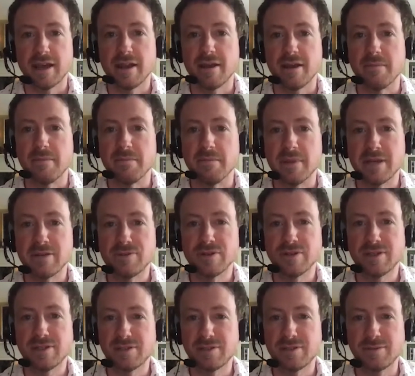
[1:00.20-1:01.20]

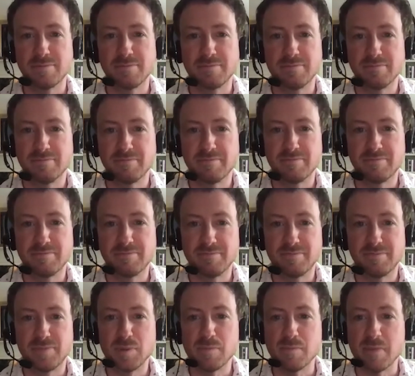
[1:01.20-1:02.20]
matrix
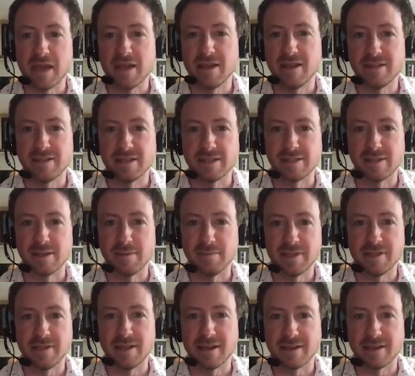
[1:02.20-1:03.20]
be made into
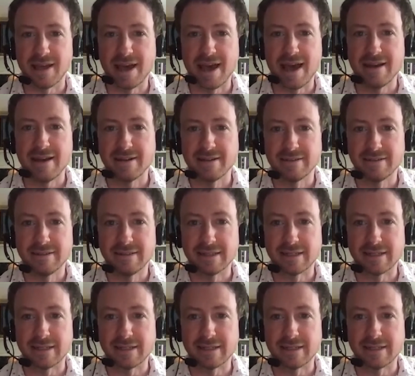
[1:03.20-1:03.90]
something like that? Like,